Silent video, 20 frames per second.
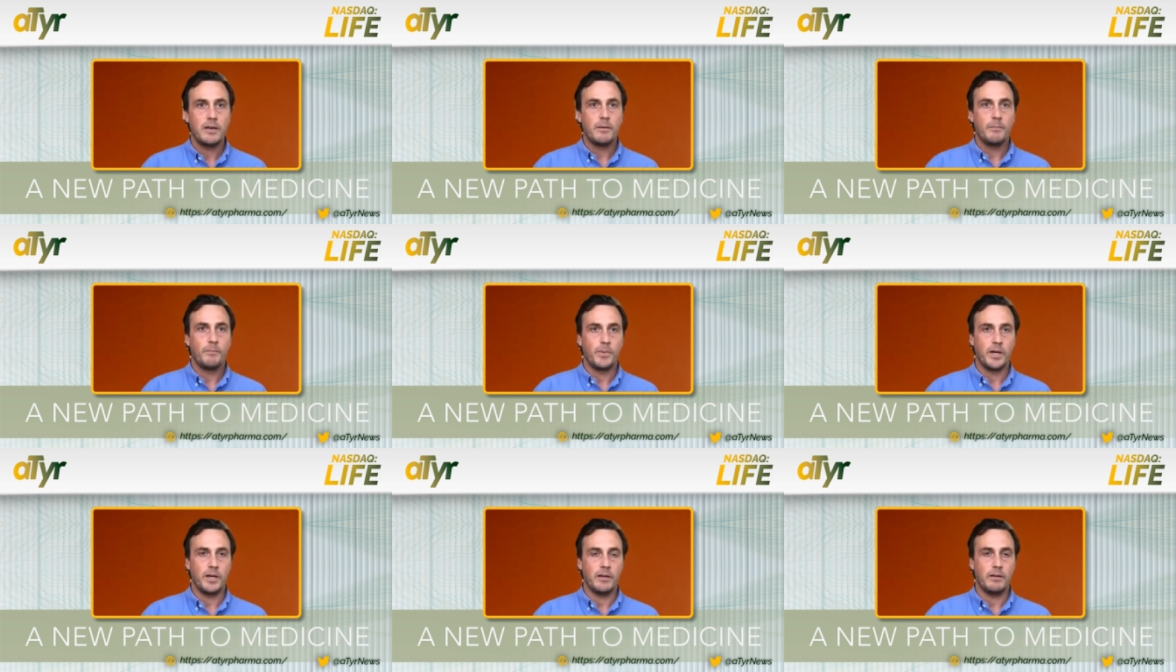
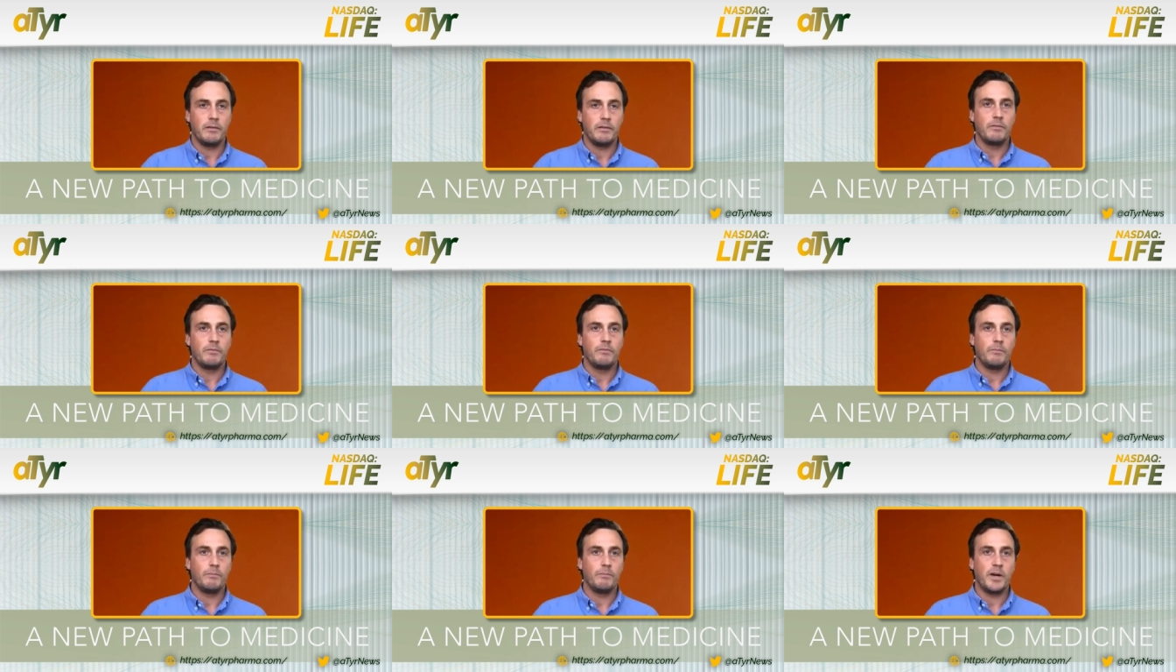but
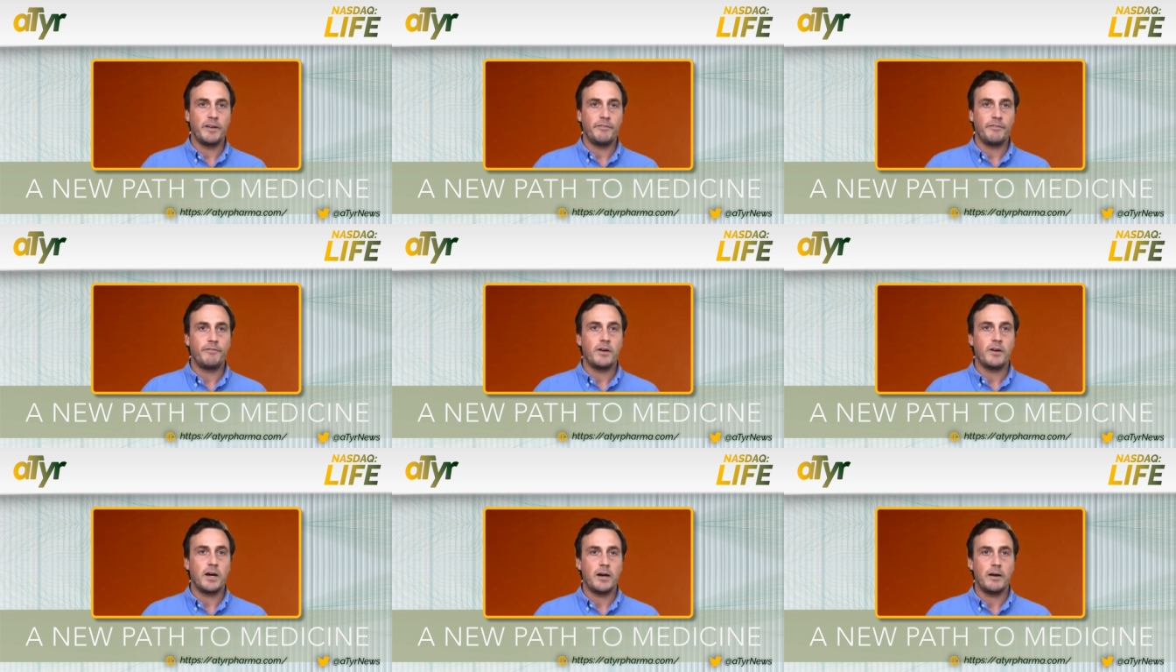by
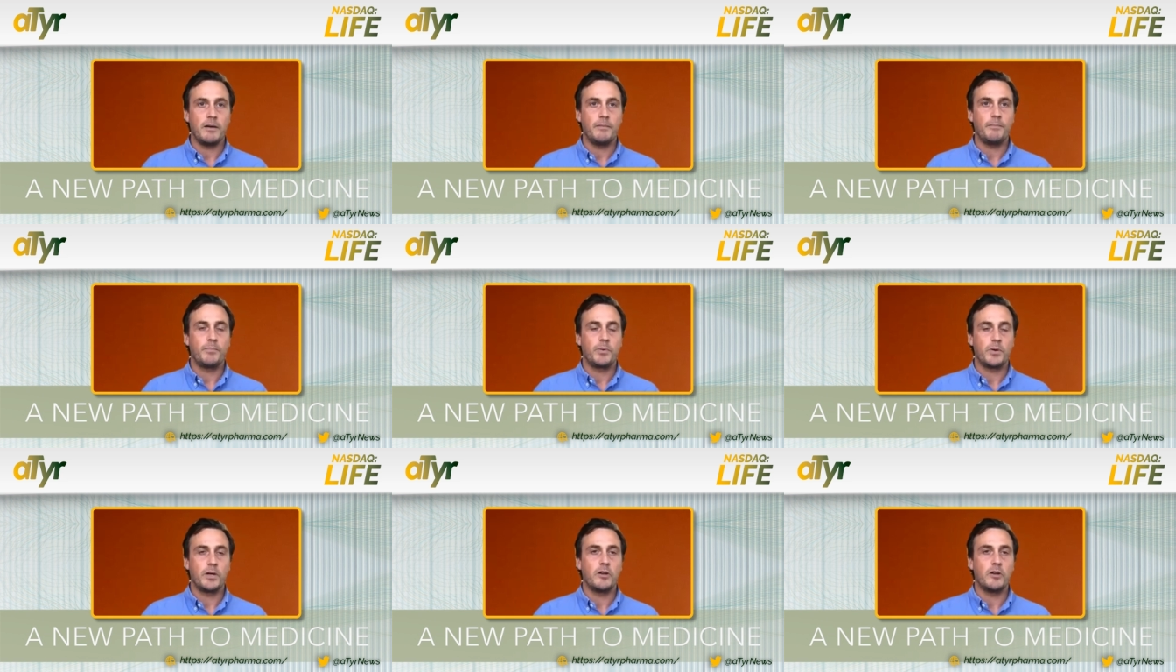far
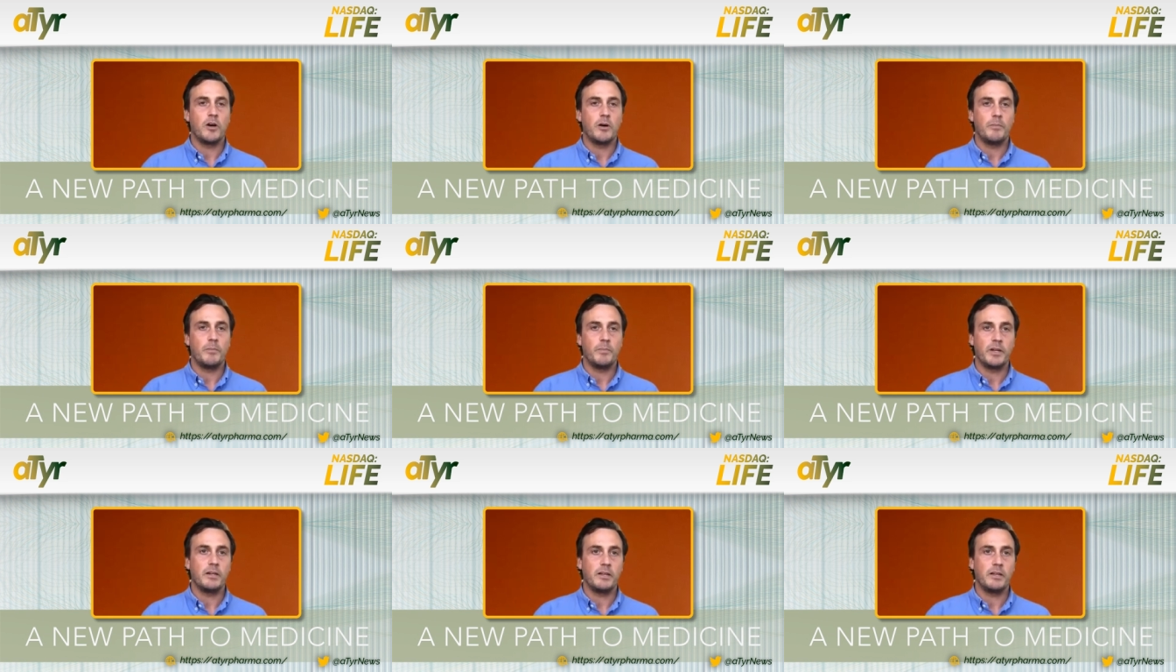
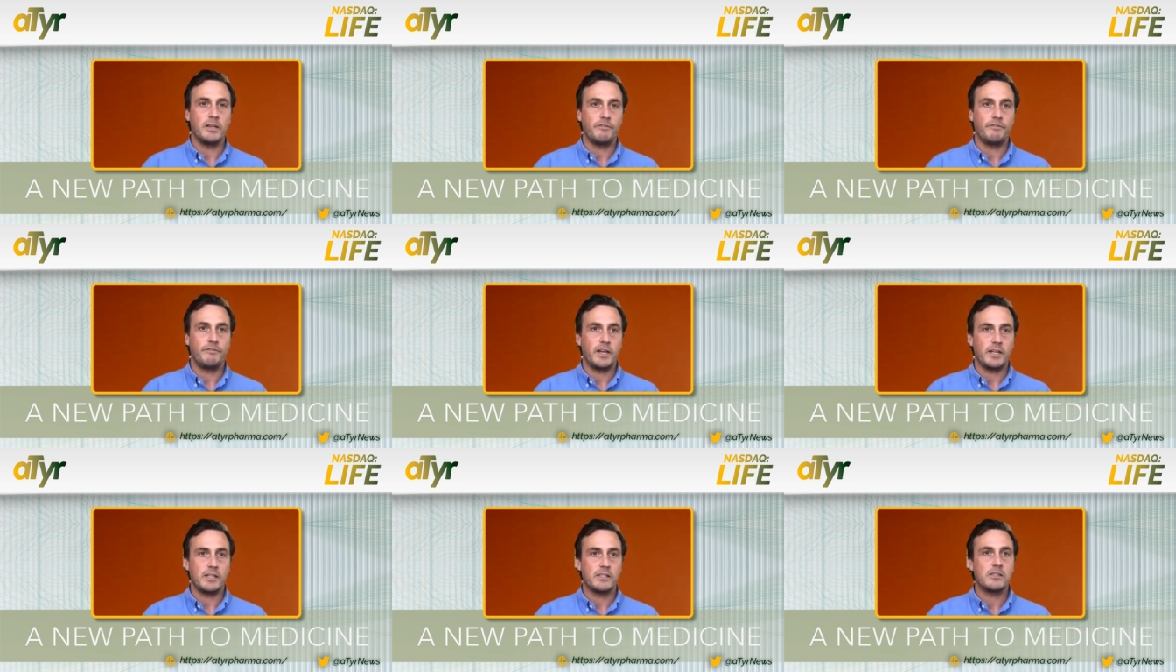predominantly
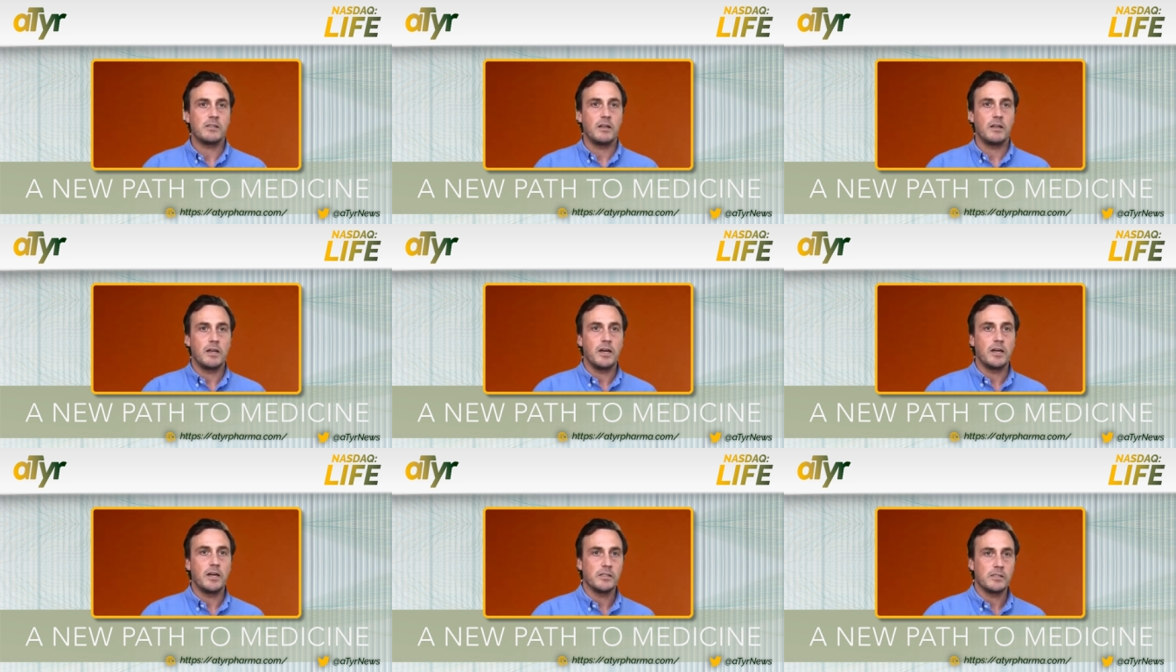affects the
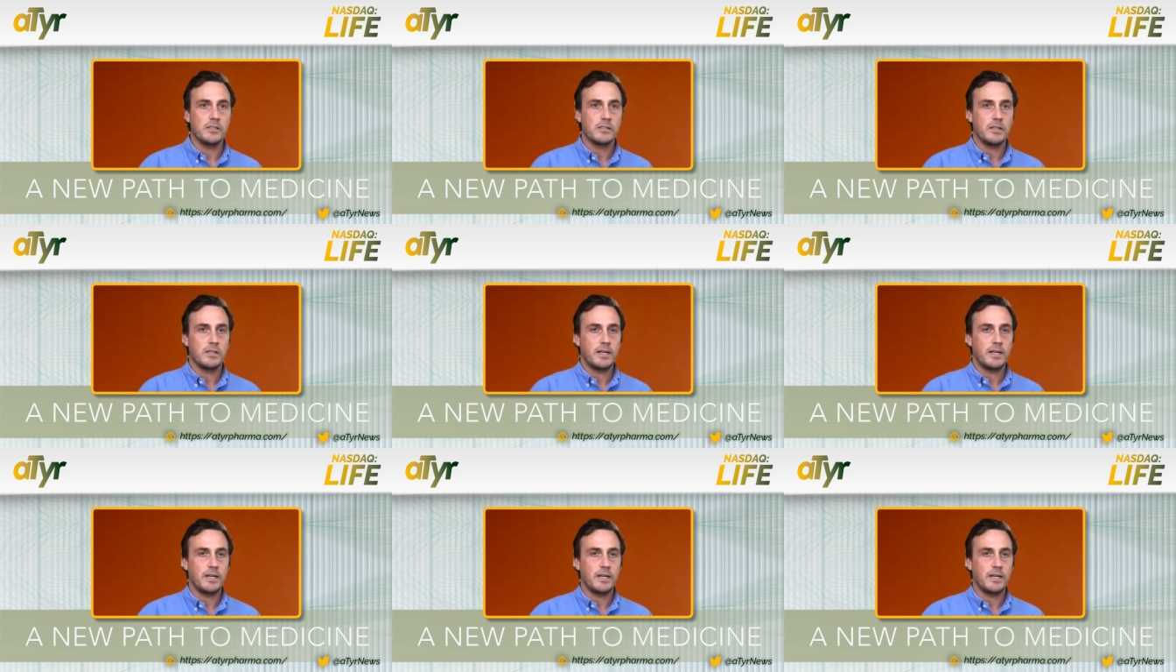lungs,